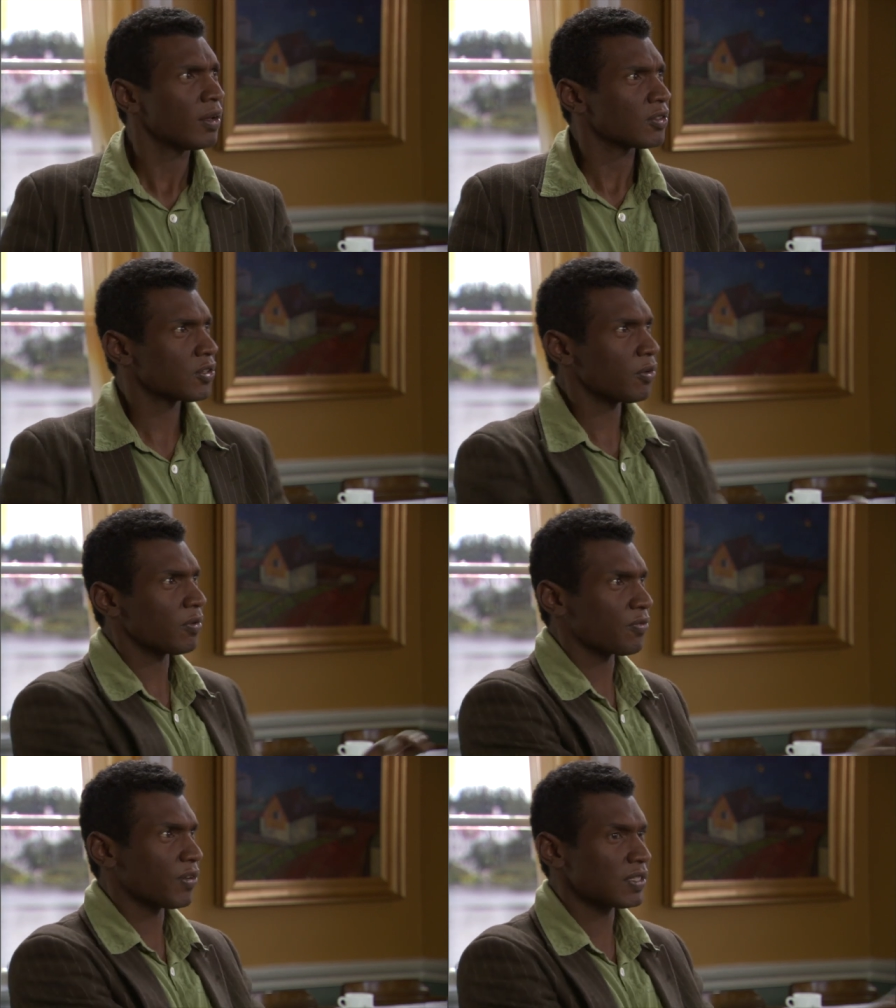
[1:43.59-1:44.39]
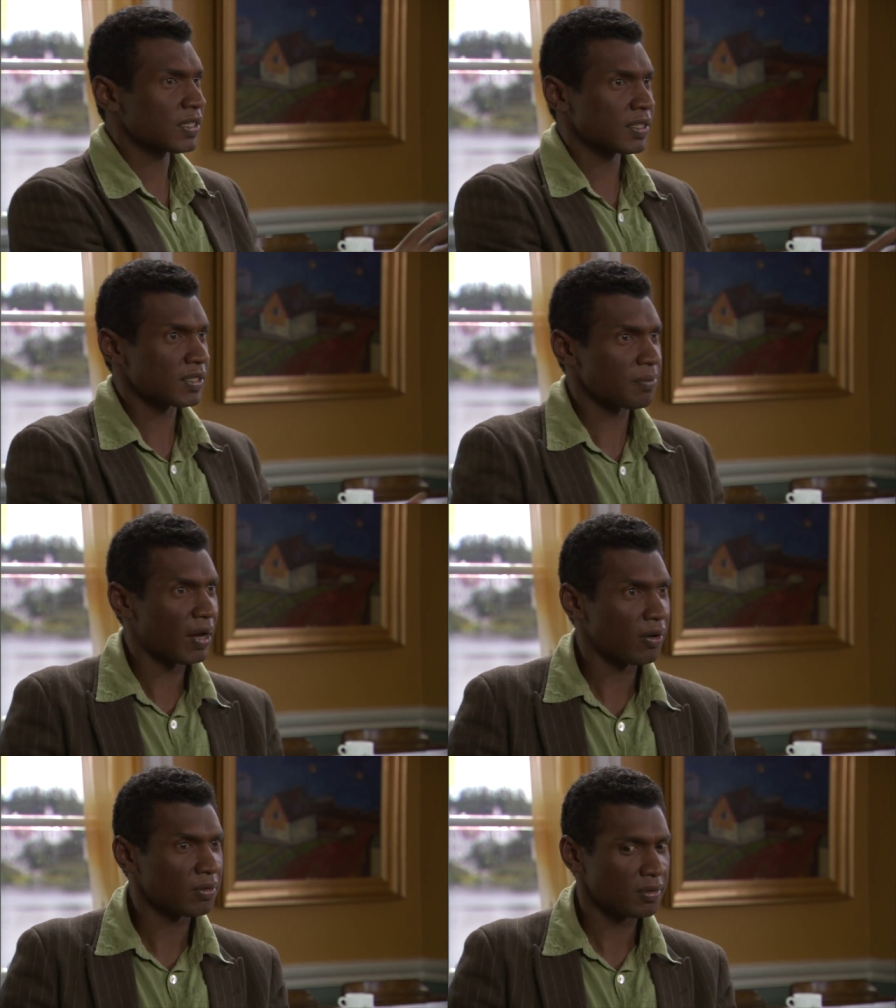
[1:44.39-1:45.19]
So physics is
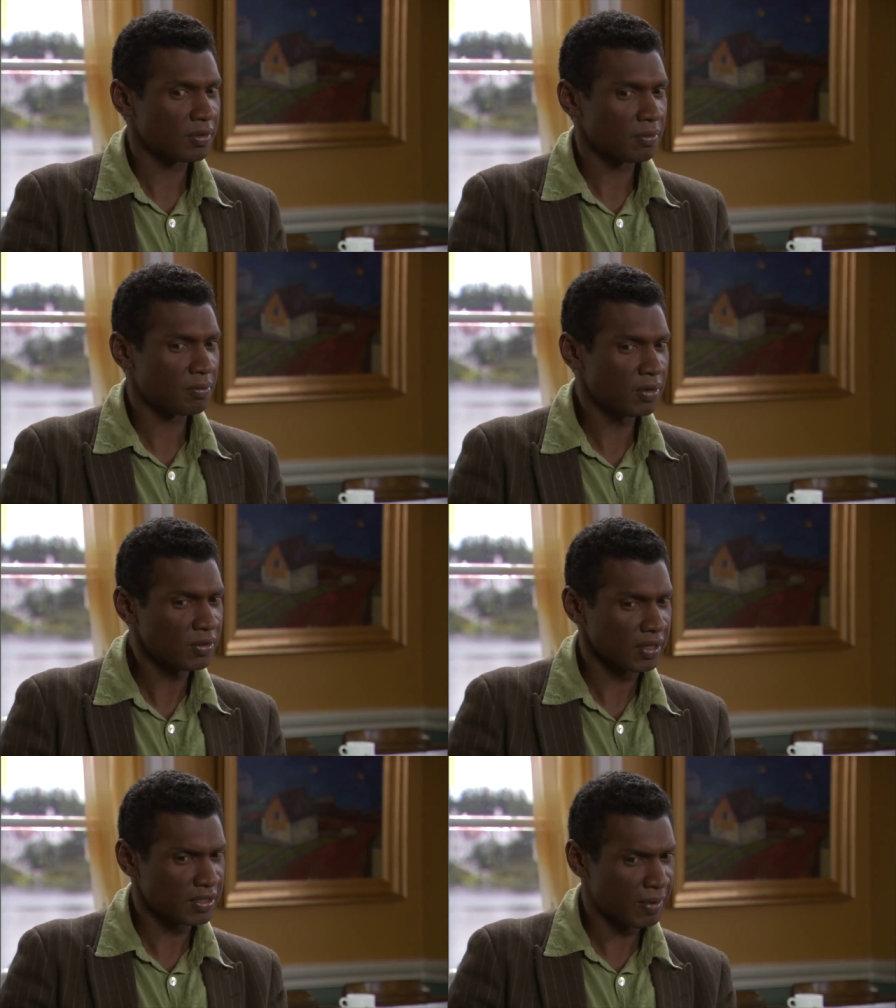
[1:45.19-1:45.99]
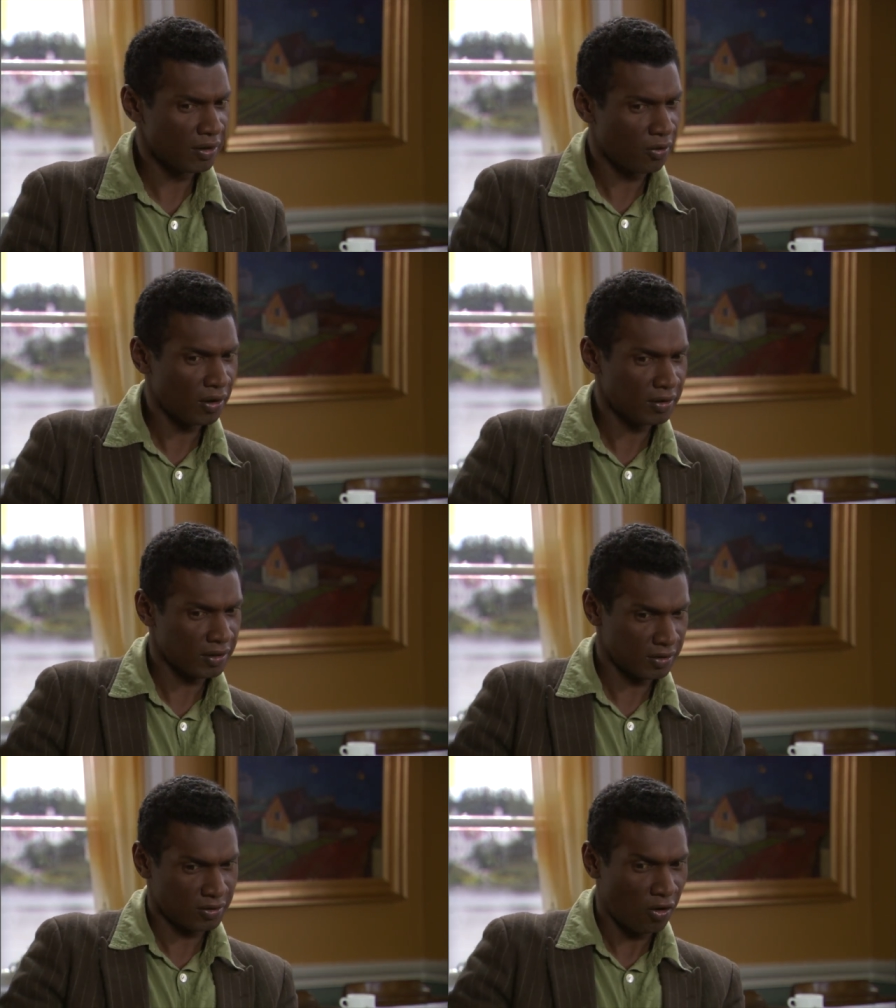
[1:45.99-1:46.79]
about music. It's about
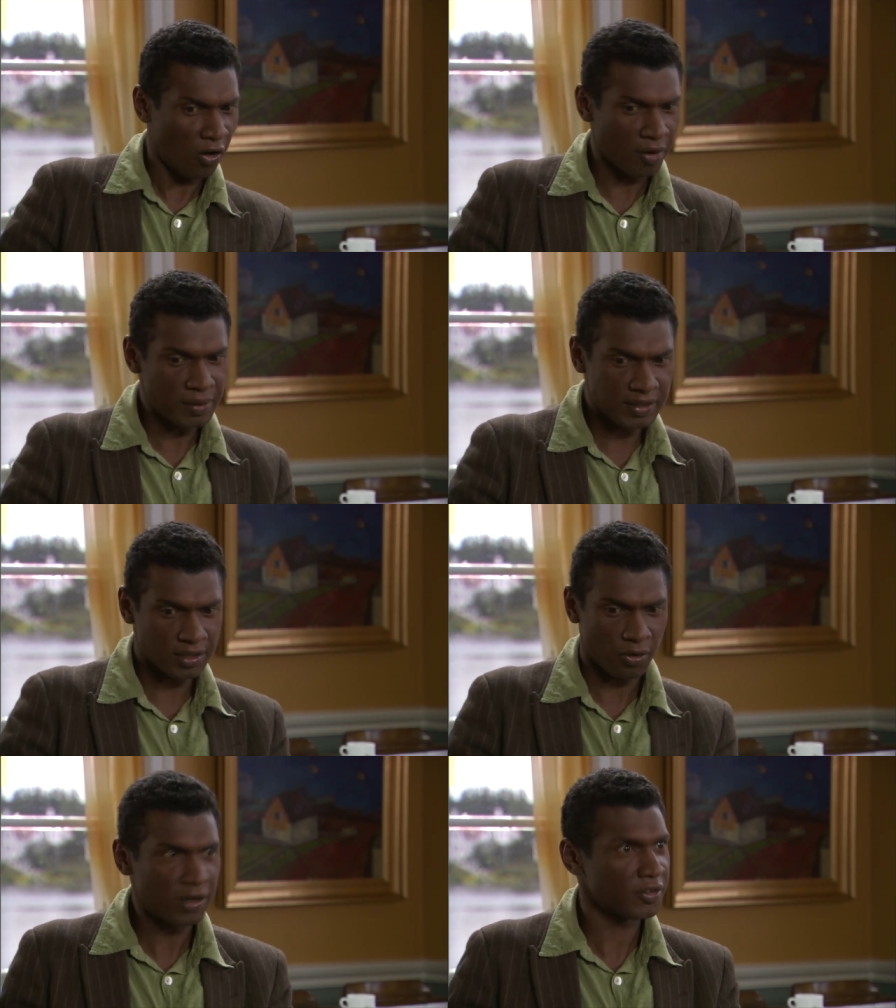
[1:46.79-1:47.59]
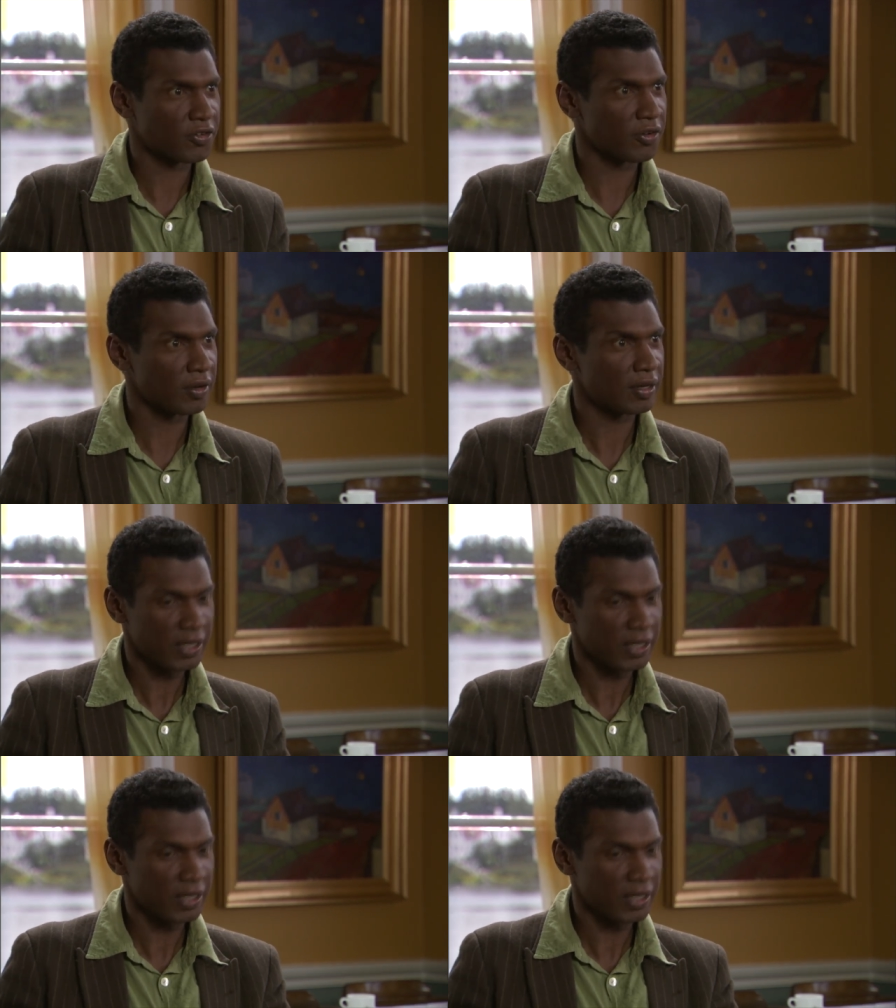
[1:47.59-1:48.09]
harmonies in orchestra, yeah.